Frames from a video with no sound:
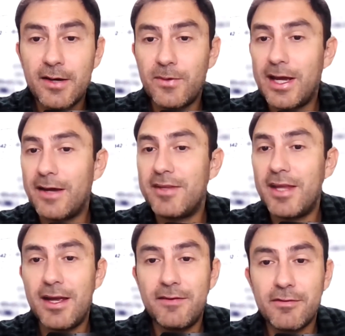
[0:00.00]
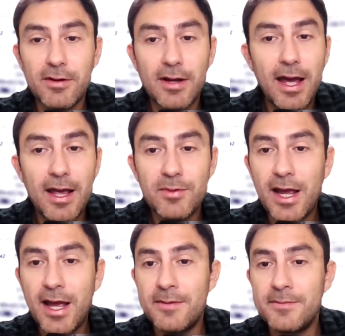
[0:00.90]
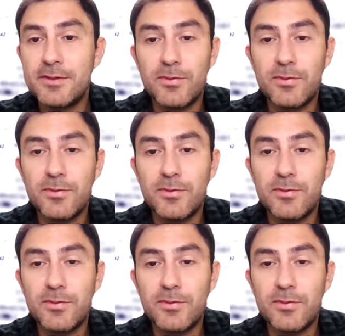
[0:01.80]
We had Dave Abrahams,